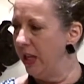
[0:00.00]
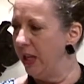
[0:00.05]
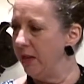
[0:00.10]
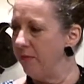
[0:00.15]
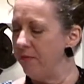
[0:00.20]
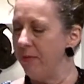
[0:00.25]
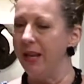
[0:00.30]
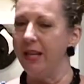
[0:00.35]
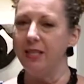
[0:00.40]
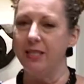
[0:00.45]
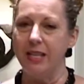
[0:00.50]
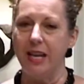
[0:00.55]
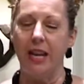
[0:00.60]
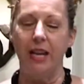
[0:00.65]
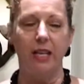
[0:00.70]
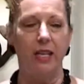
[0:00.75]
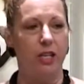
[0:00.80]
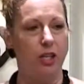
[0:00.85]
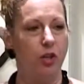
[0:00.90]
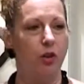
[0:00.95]
in
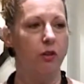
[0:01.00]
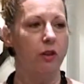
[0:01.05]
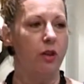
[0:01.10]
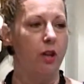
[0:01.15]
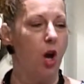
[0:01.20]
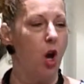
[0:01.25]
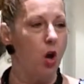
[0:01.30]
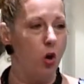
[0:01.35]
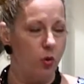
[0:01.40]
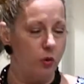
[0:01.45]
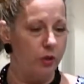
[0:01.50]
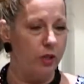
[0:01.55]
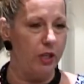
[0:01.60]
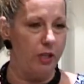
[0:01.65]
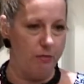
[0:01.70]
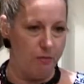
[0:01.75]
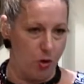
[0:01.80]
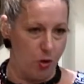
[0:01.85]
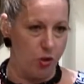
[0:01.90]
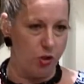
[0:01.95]
maintaining your own
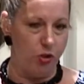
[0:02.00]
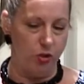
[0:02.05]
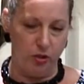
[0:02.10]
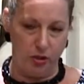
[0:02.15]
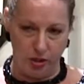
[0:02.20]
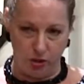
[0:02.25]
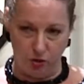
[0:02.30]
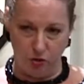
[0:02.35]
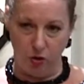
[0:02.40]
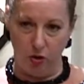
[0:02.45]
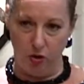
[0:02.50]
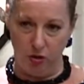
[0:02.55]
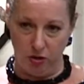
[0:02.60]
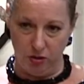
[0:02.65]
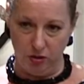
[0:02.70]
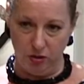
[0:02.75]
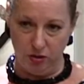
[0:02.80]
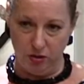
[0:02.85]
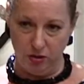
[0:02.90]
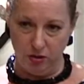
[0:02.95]
emotional control,